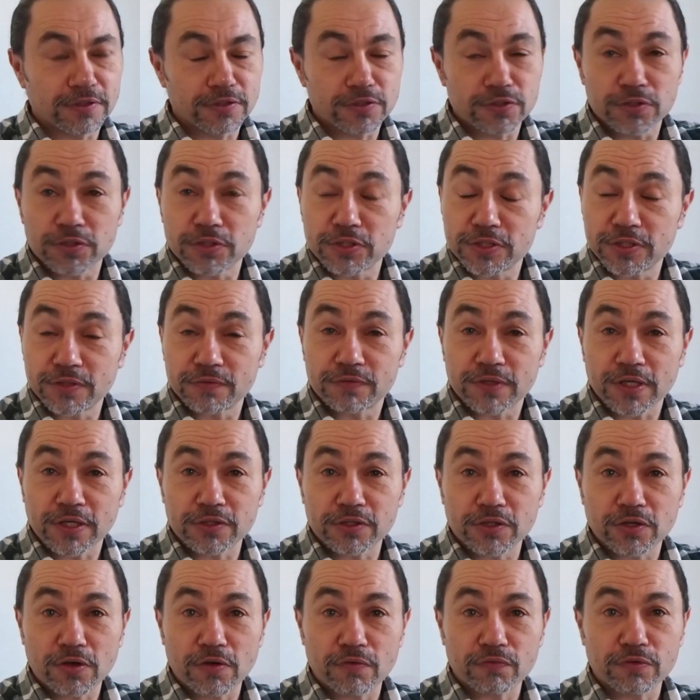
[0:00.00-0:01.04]
as soon as you've done
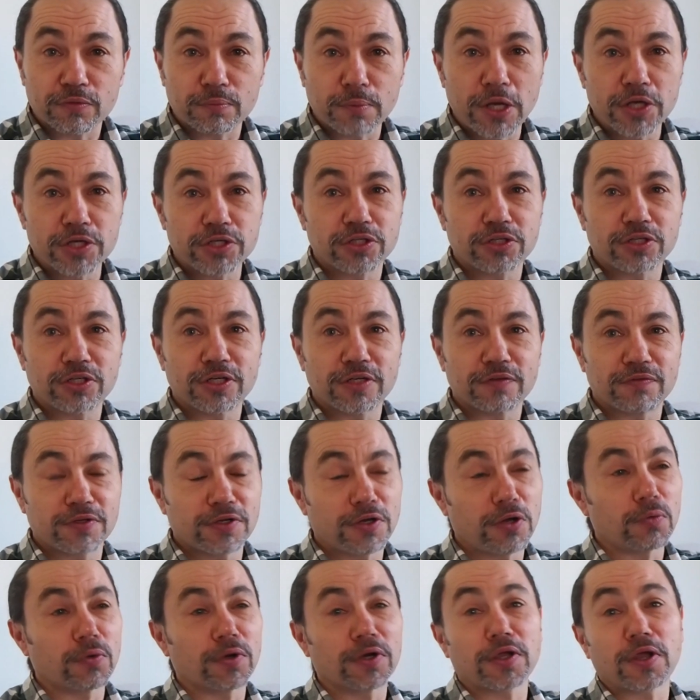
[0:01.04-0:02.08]
your confirmation, if you
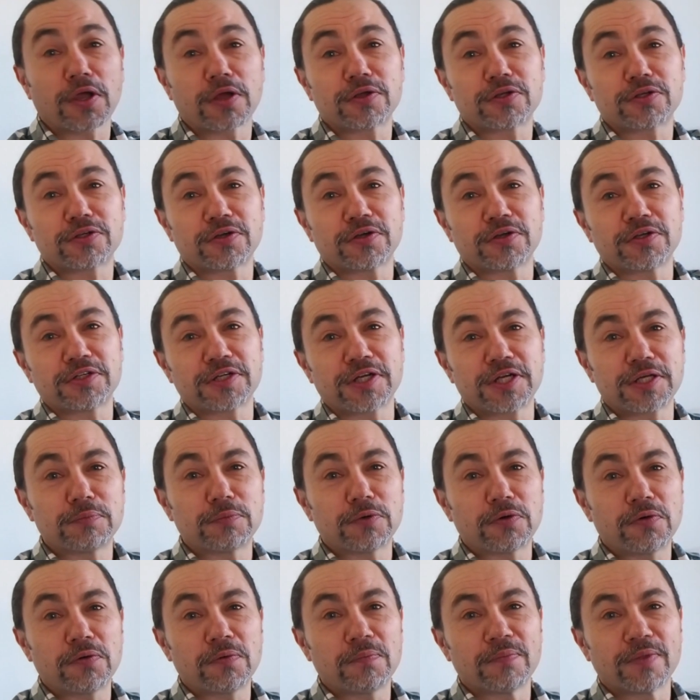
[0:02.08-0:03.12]
don't want to go to church
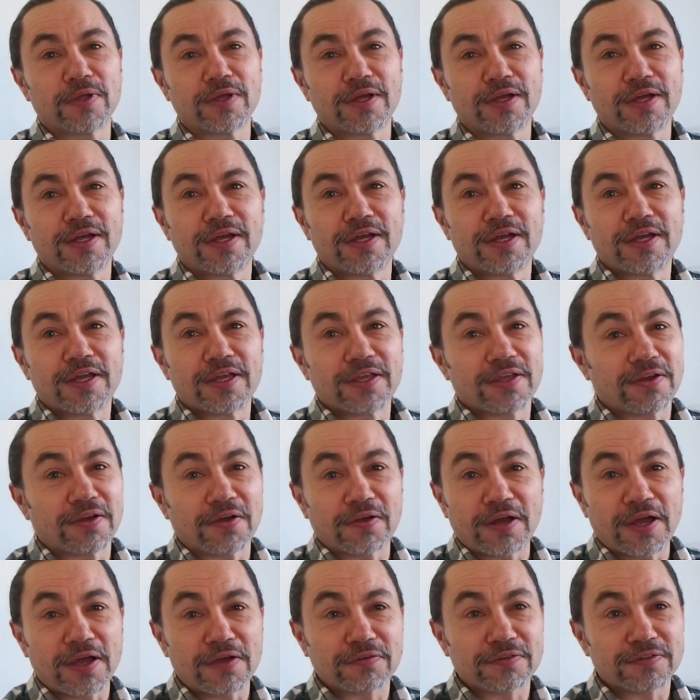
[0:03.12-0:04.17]
anymore, you
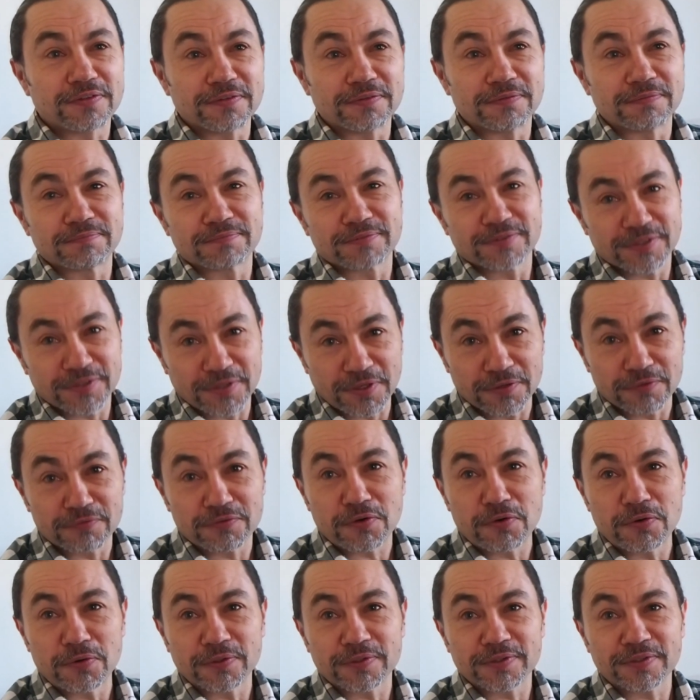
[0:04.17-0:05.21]
don't have to. So of
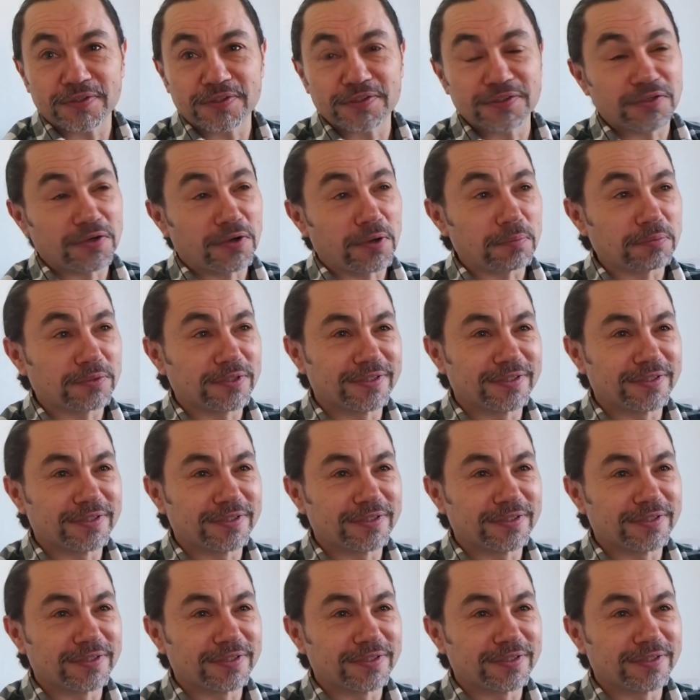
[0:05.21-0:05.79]
course I stopped.